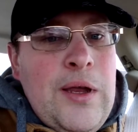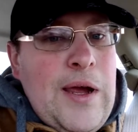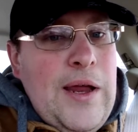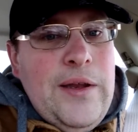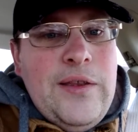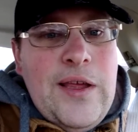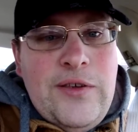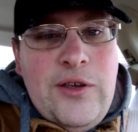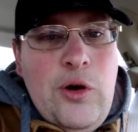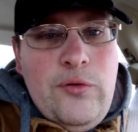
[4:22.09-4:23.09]
I think that's
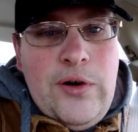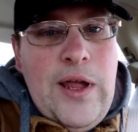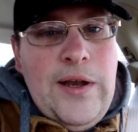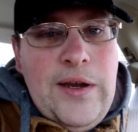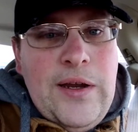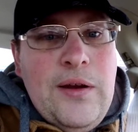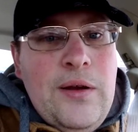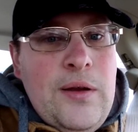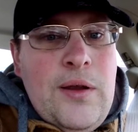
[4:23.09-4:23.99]
the overlining